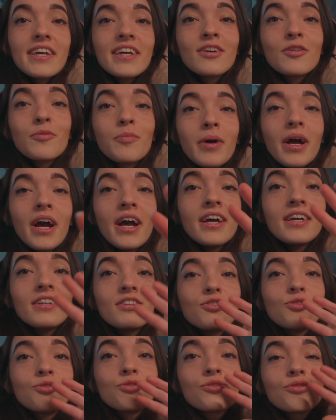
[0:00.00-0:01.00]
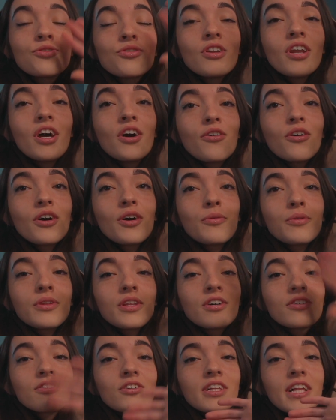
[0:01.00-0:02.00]
goodbye to Laura
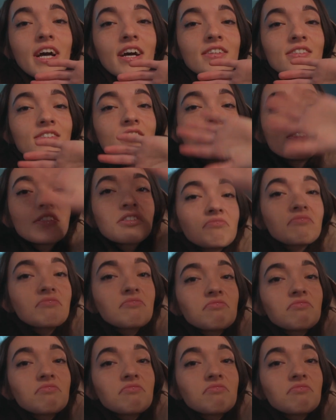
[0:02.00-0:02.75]
without glasses.